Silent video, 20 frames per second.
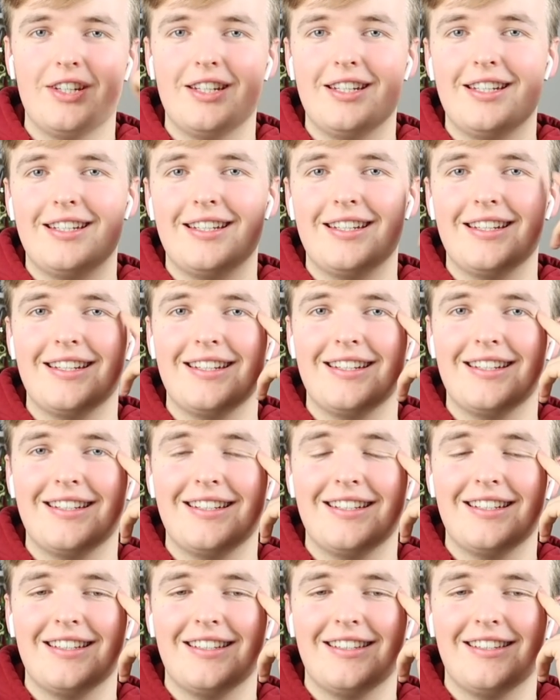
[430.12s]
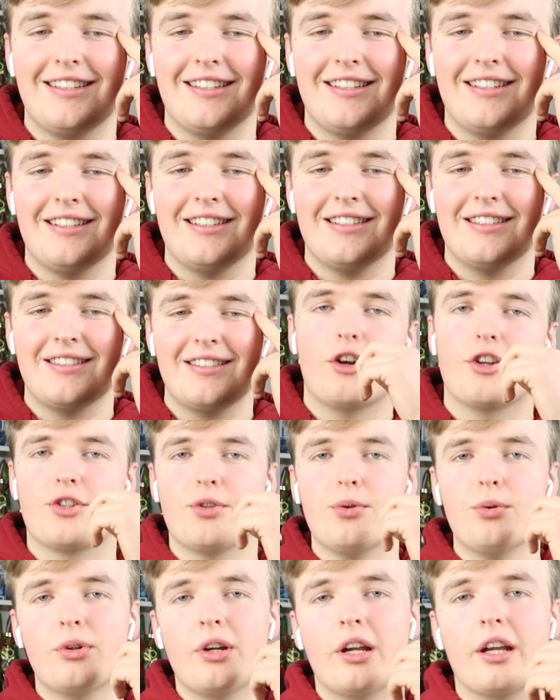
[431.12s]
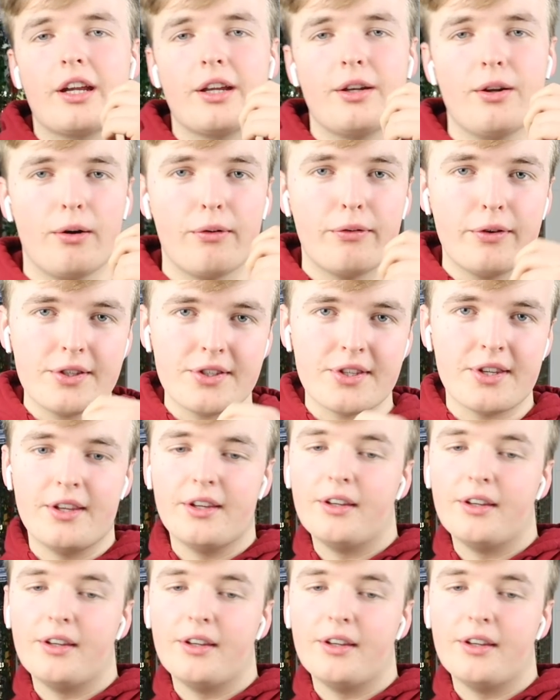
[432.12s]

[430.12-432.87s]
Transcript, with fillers: Jeez. It's all kicking off, isn't